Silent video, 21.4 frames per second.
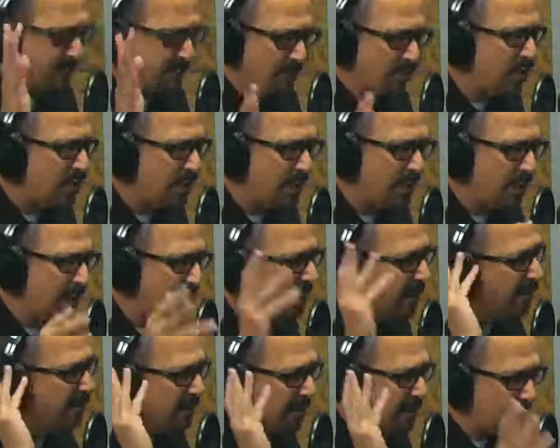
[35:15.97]
Germany,
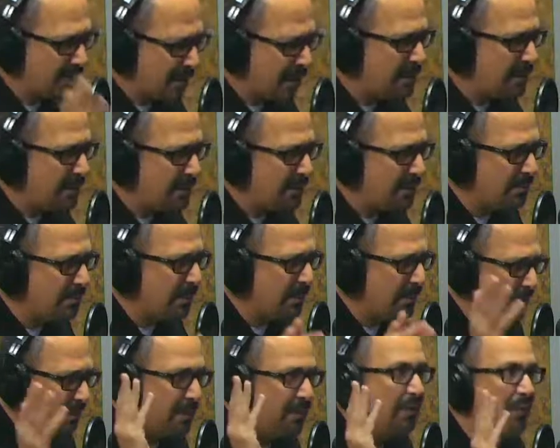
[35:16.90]
but listen to your
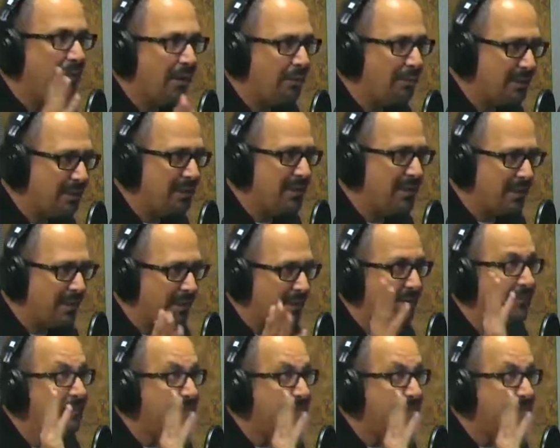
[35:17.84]
mother, or I'm in here.